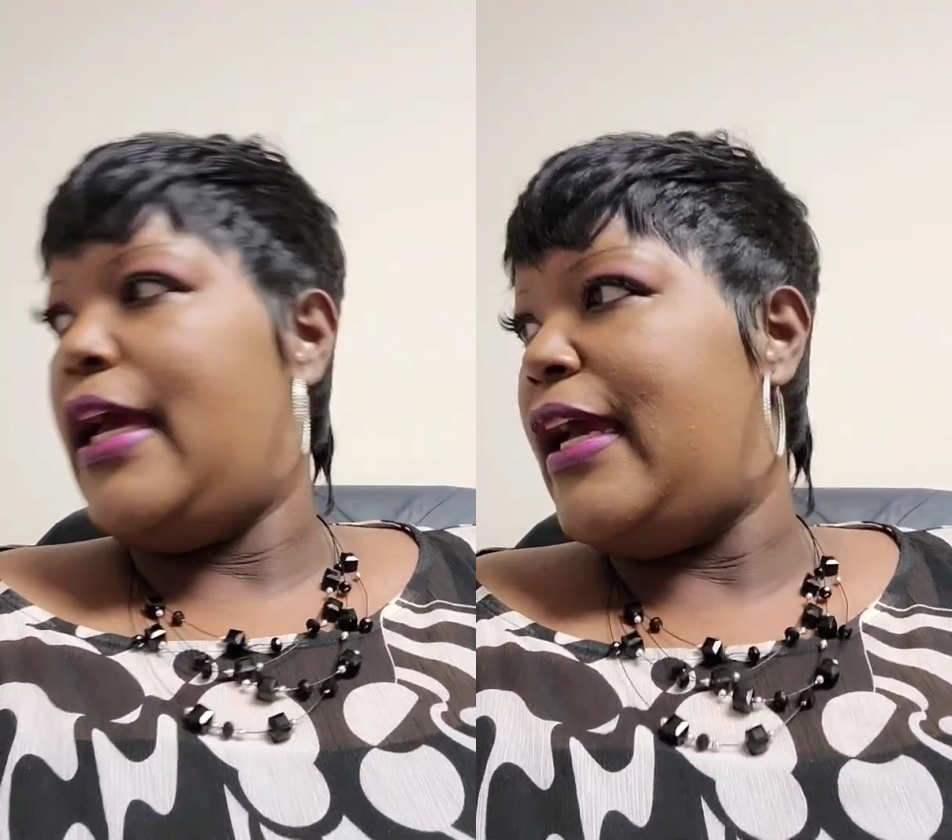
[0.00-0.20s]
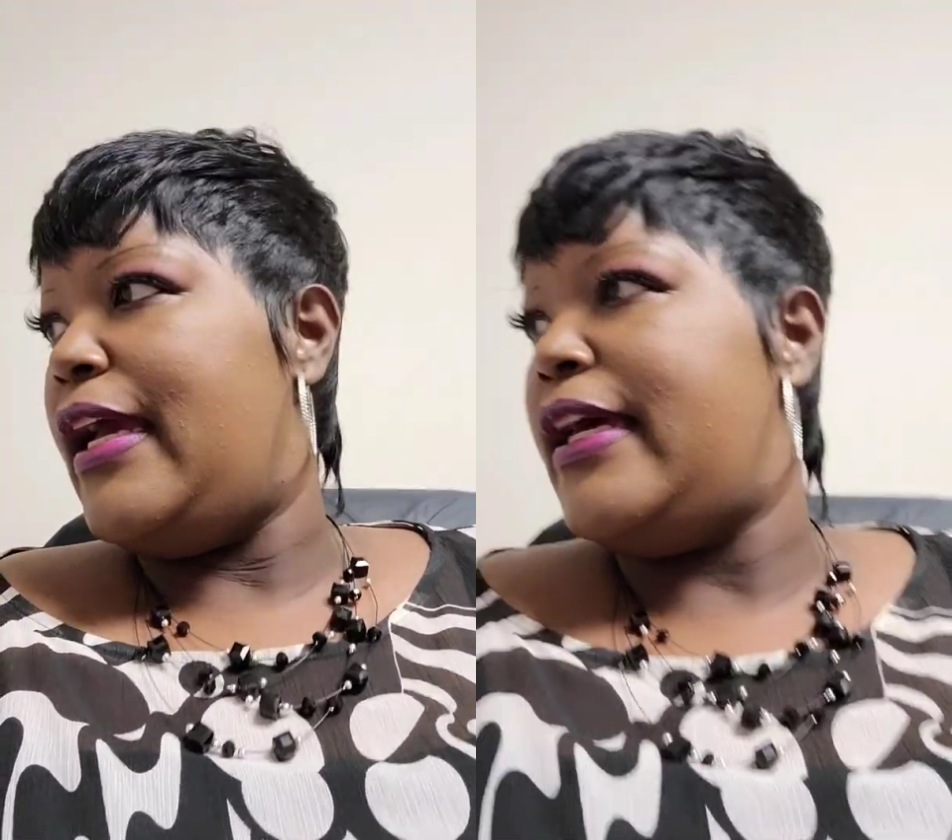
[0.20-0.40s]

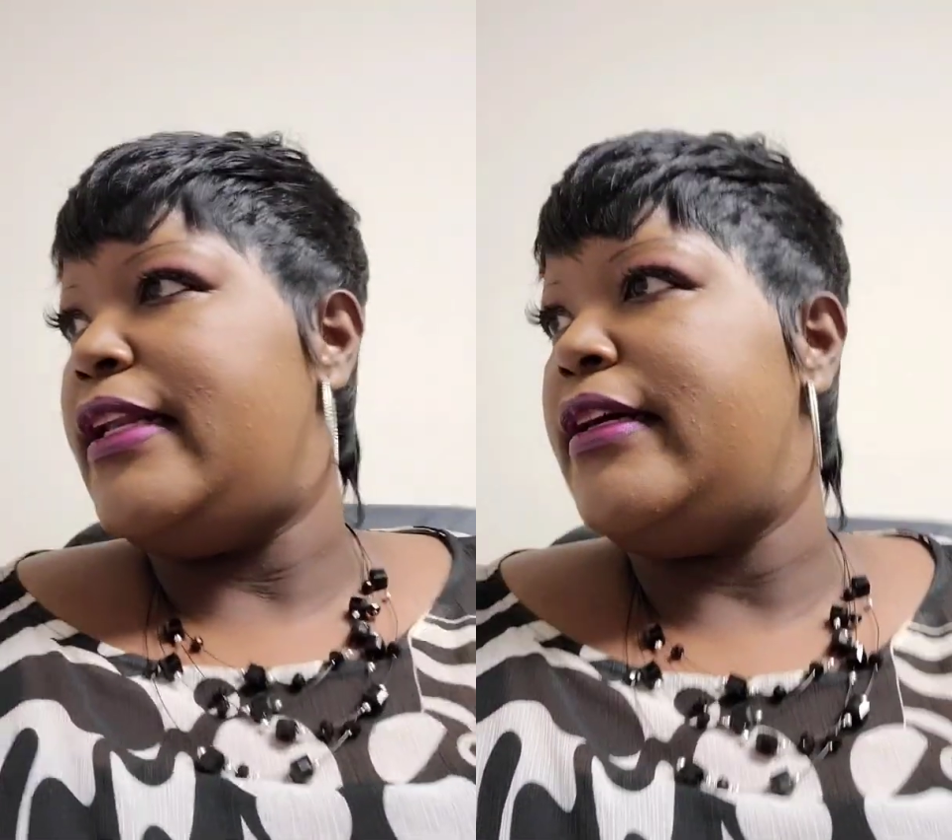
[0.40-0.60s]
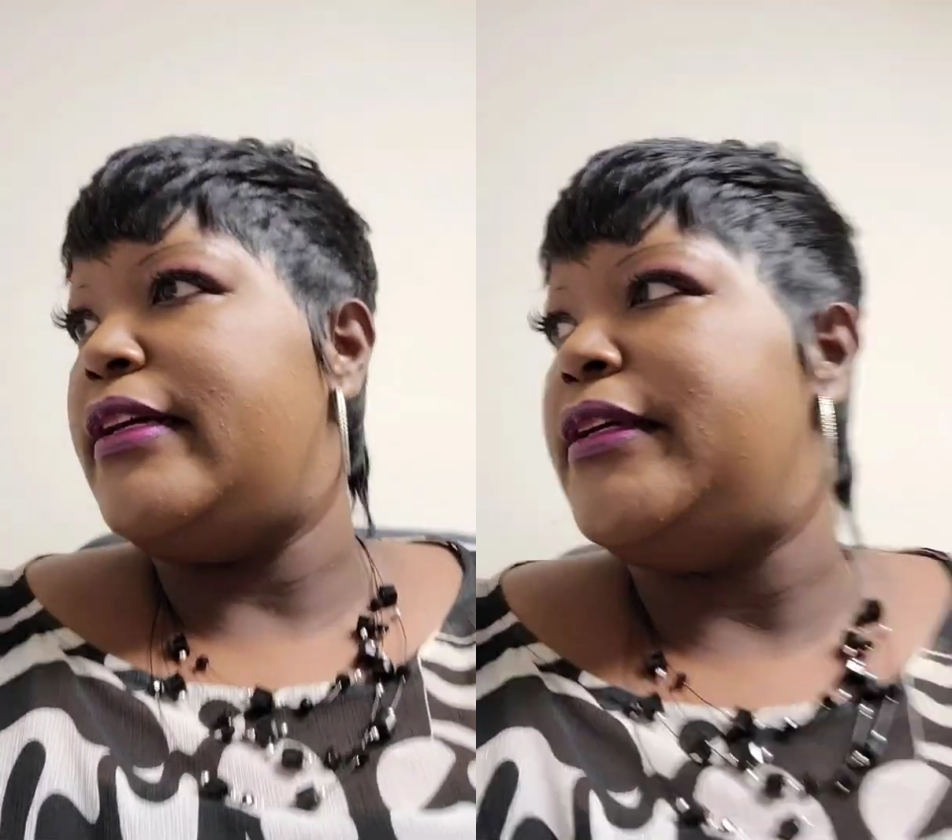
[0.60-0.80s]

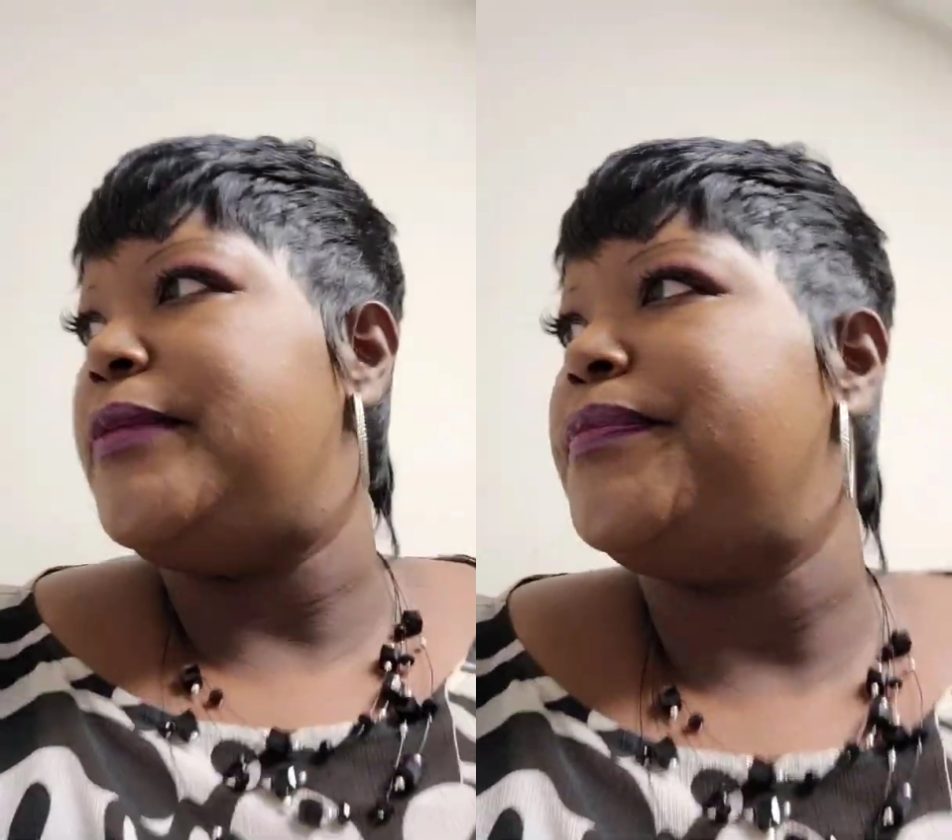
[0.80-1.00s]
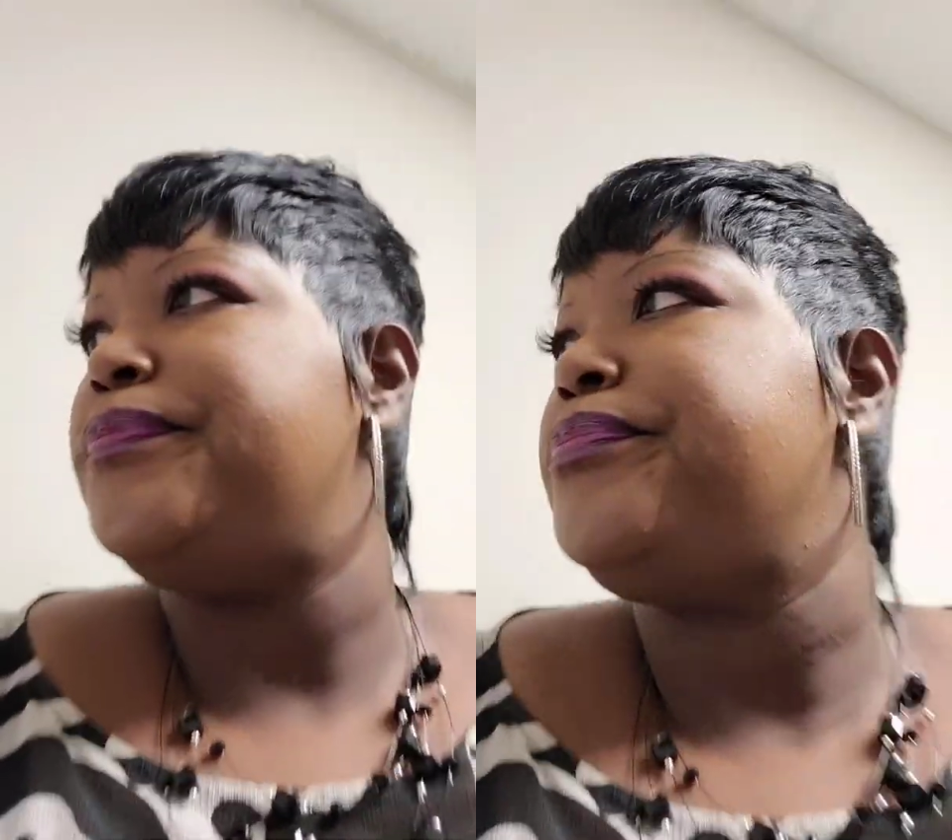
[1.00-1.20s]

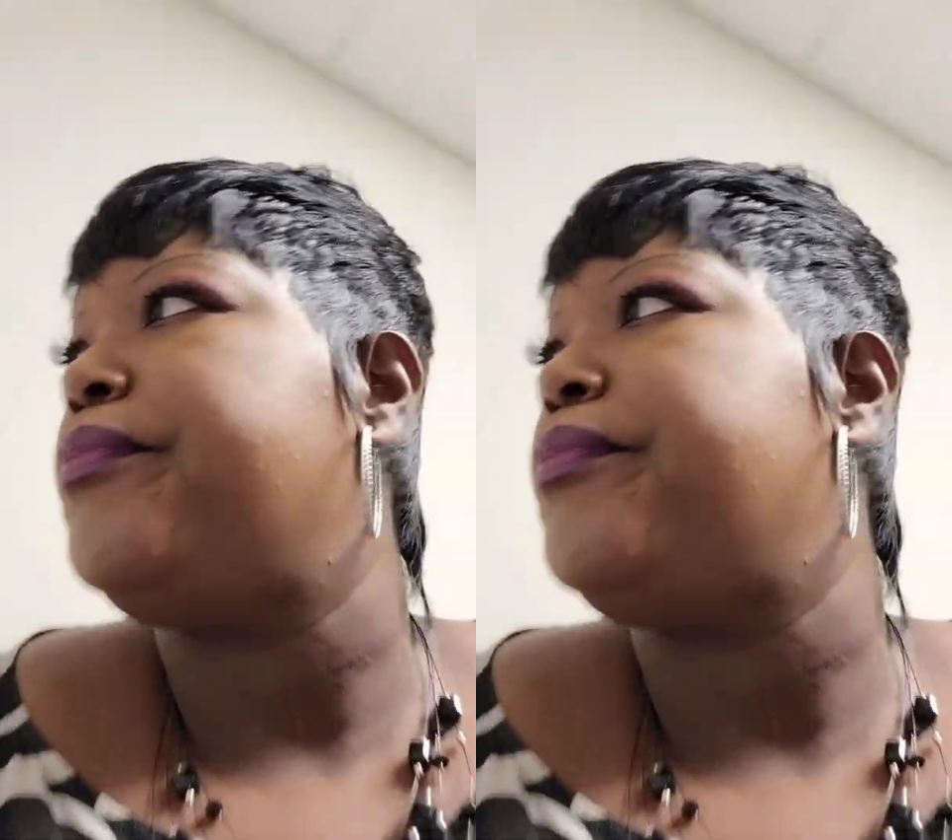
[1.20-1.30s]
And